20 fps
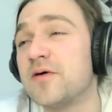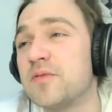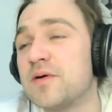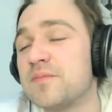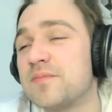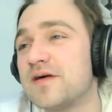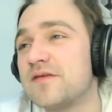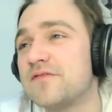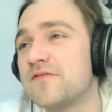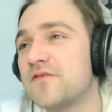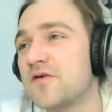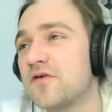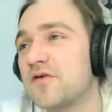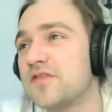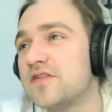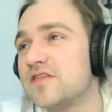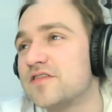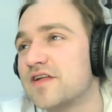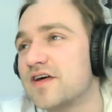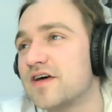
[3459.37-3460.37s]
We played for all
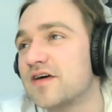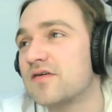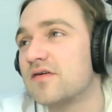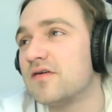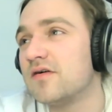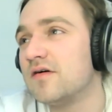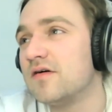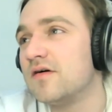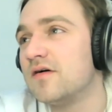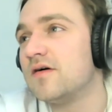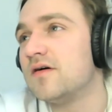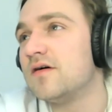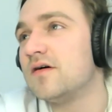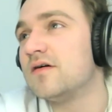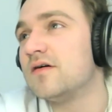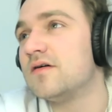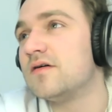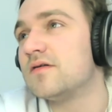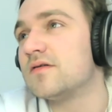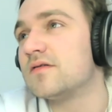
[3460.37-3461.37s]
these like
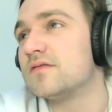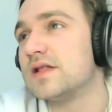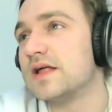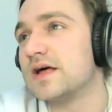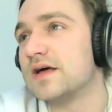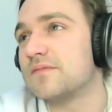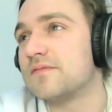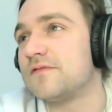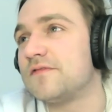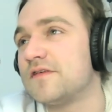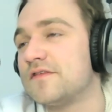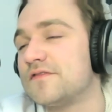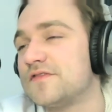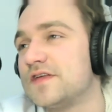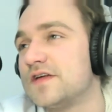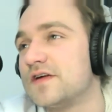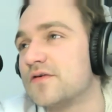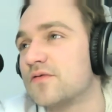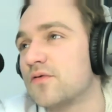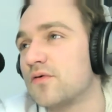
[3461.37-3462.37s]

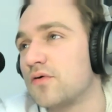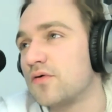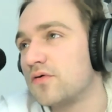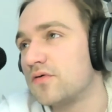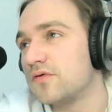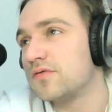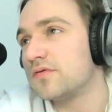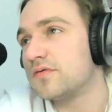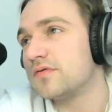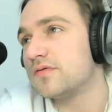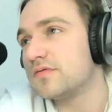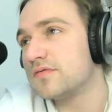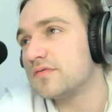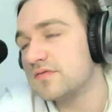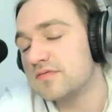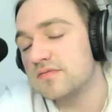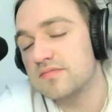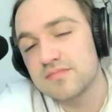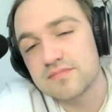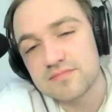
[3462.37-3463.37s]
50-year-old
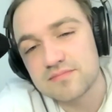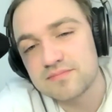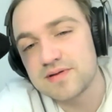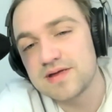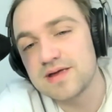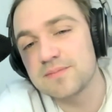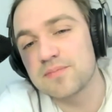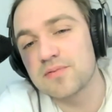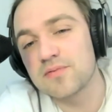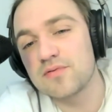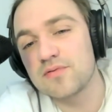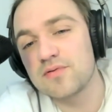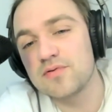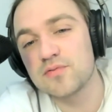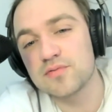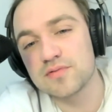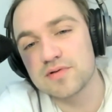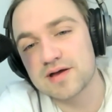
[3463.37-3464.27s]
people who were